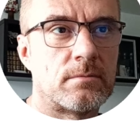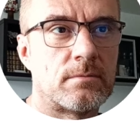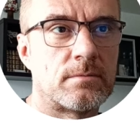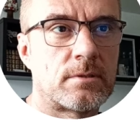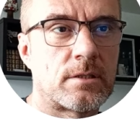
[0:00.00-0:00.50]

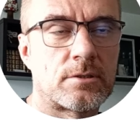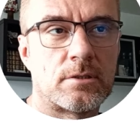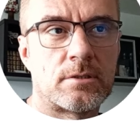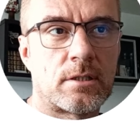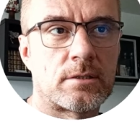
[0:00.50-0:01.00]

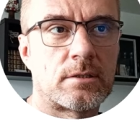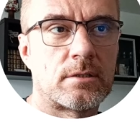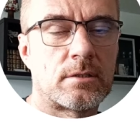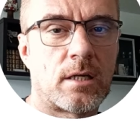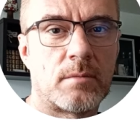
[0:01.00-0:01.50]
section just
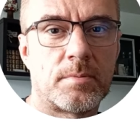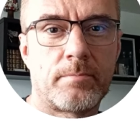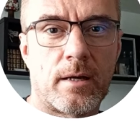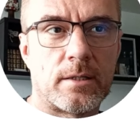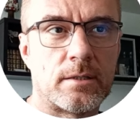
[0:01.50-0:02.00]
type
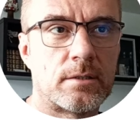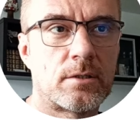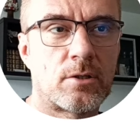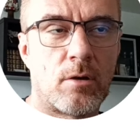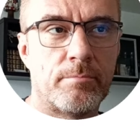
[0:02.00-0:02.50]
parent
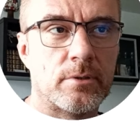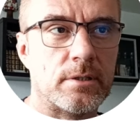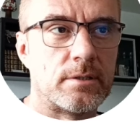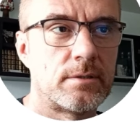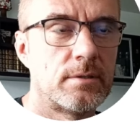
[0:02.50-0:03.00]

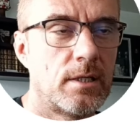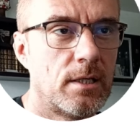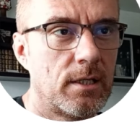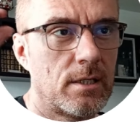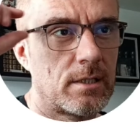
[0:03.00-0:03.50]
component.
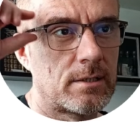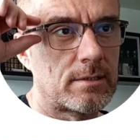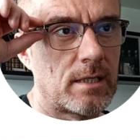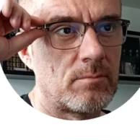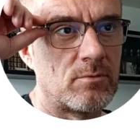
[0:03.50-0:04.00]
The
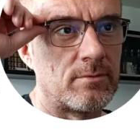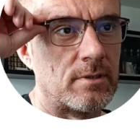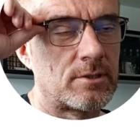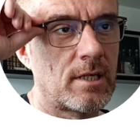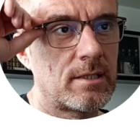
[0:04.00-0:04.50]
same with
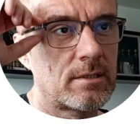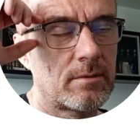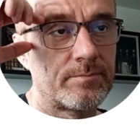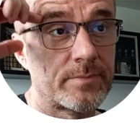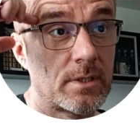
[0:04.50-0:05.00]
the child.
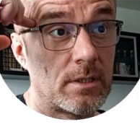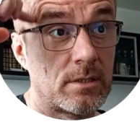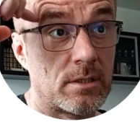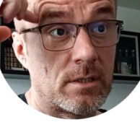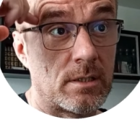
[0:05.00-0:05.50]

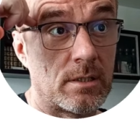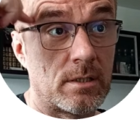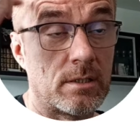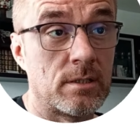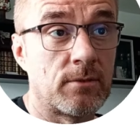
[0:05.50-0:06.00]

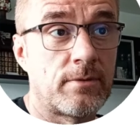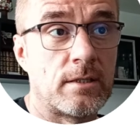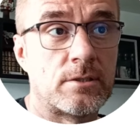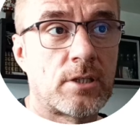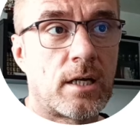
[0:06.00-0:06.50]
In a
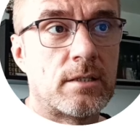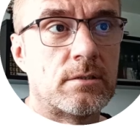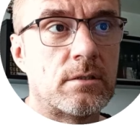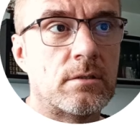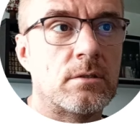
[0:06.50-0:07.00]
file
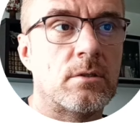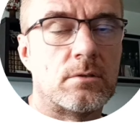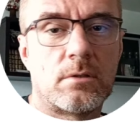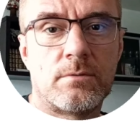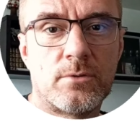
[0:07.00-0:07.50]

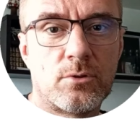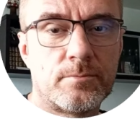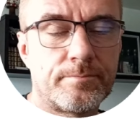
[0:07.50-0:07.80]
child.view,